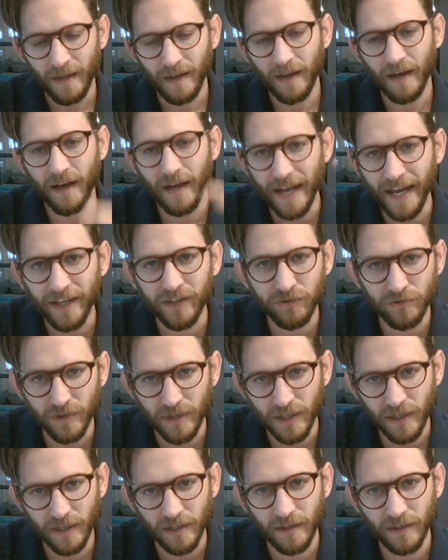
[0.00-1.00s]
uh,
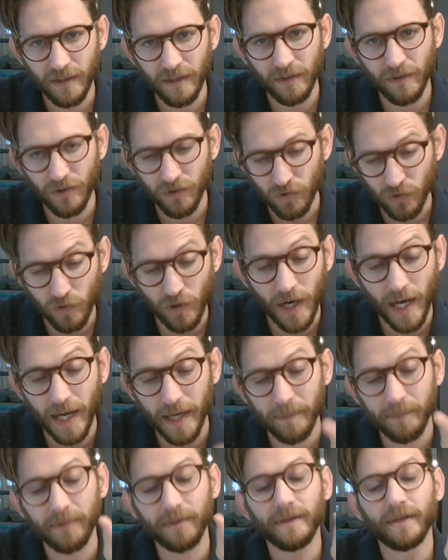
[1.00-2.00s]
Ezra the
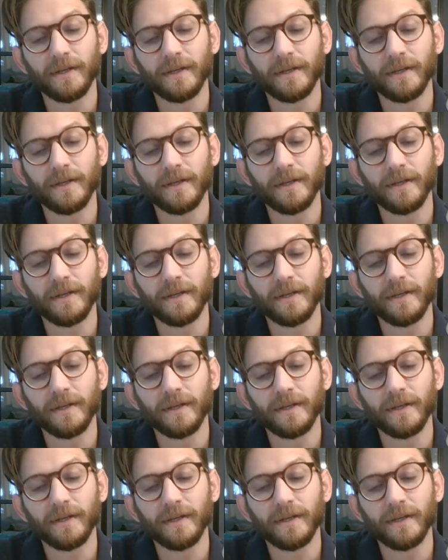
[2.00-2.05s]
scribe